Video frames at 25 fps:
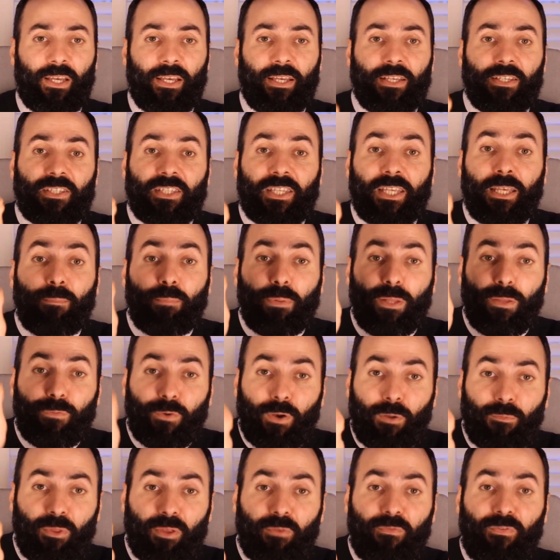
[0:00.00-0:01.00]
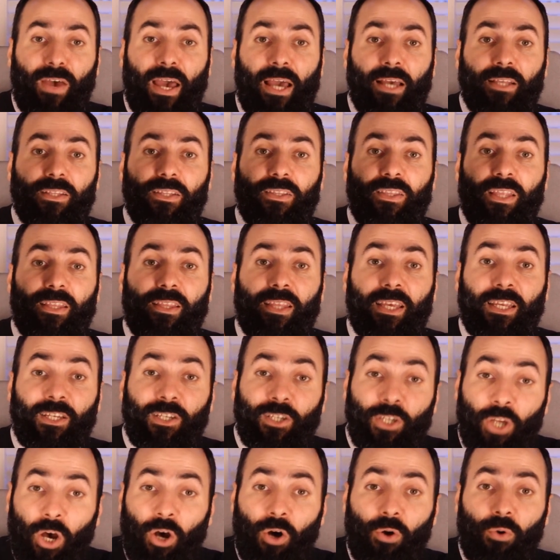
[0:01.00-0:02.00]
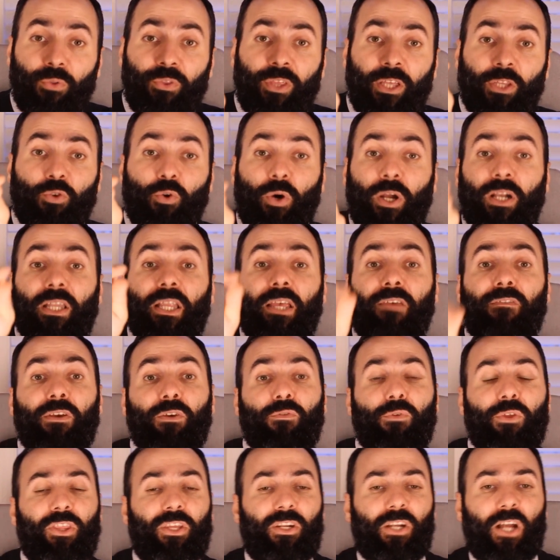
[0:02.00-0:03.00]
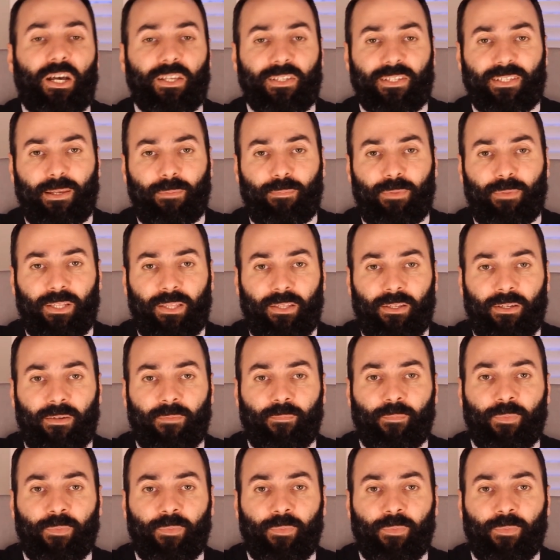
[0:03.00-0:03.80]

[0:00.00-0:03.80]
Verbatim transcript: simply from the fact that they know that you are living with a non-submitter.